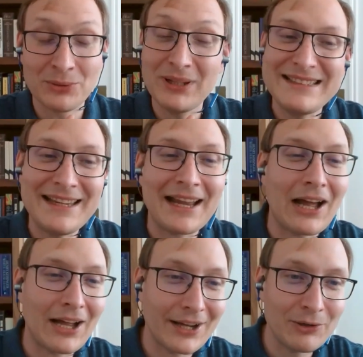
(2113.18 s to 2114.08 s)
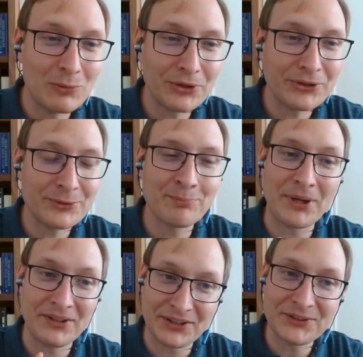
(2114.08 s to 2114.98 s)
let's say it kind of works, but
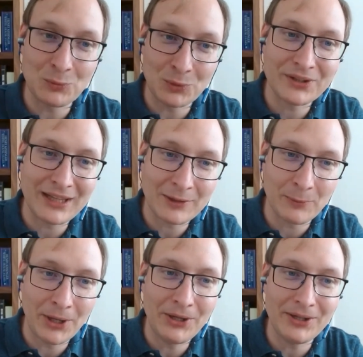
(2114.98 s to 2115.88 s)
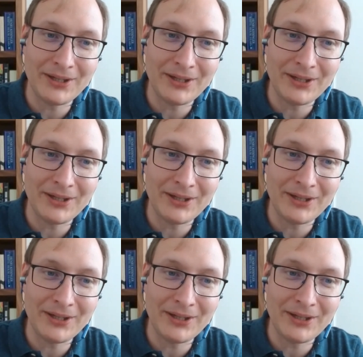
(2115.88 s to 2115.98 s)
it doesn't work that well.